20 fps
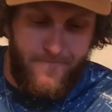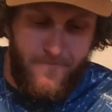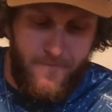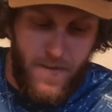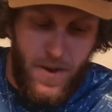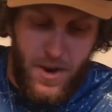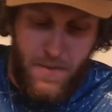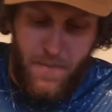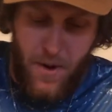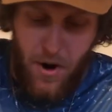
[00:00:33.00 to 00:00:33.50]

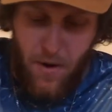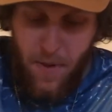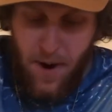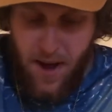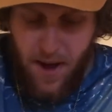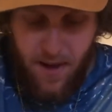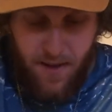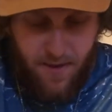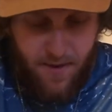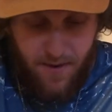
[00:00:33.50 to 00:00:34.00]
spinner
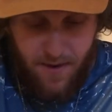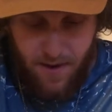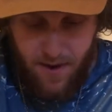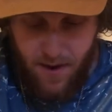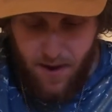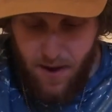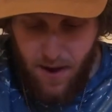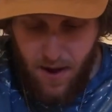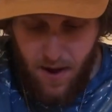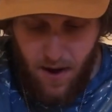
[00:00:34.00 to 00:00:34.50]
baits.
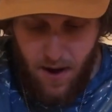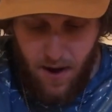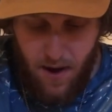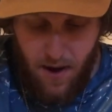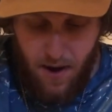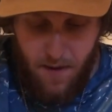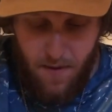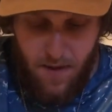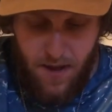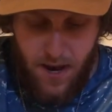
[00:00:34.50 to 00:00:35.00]

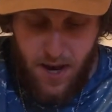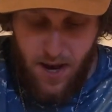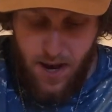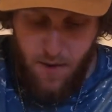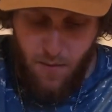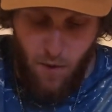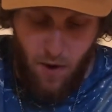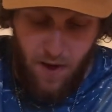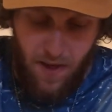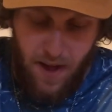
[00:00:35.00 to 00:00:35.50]
This is
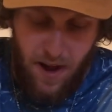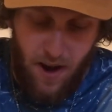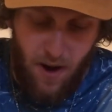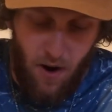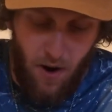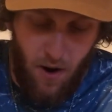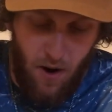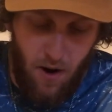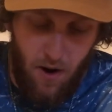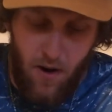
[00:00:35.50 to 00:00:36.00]
one they
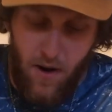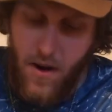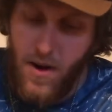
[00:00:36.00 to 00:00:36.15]
call